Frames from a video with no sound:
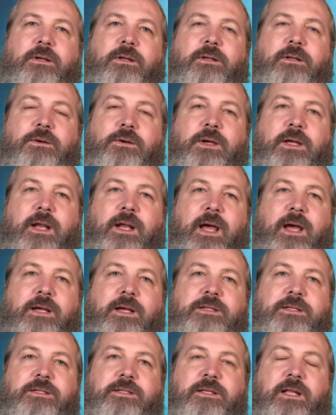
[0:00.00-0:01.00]
and
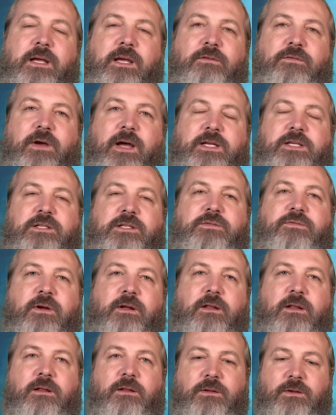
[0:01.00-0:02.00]
Acts. Like, if I just
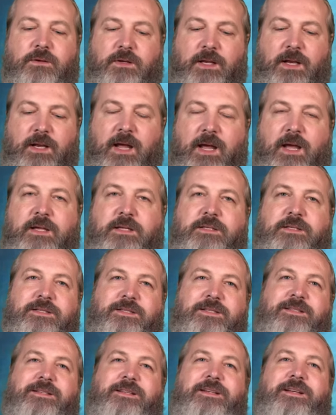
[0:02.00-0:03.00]
follow Luke and
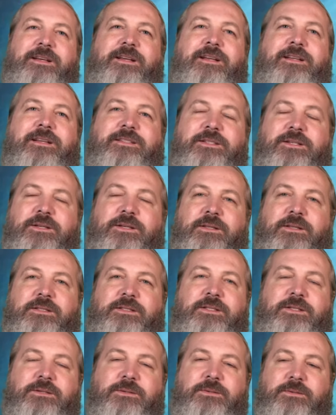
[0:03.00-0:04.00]
Acts to
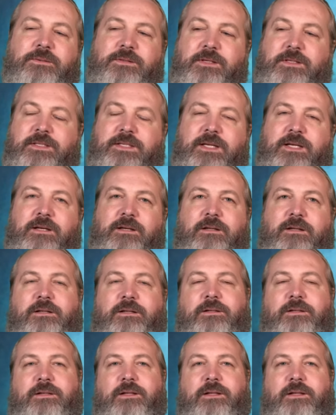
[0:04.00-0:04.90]
the teal,